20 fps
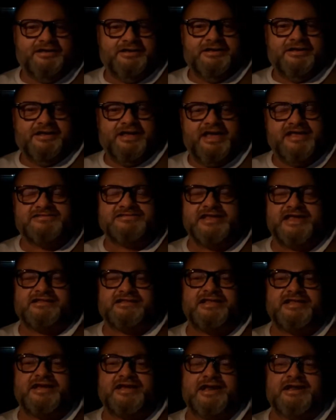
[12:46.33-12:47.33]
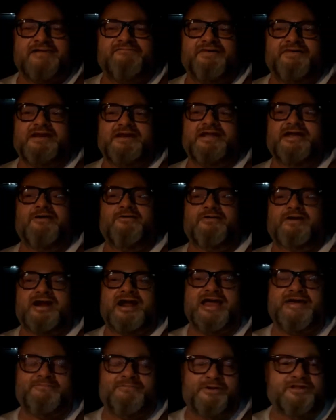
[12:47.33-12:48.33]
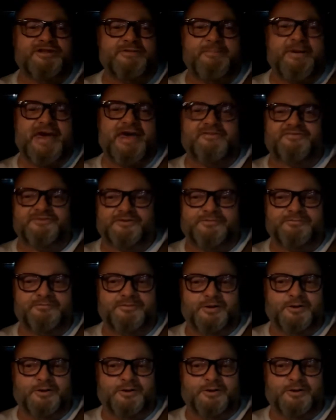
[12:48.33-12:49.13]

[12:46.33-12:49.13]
It's like they got a video camera on the bathroom door.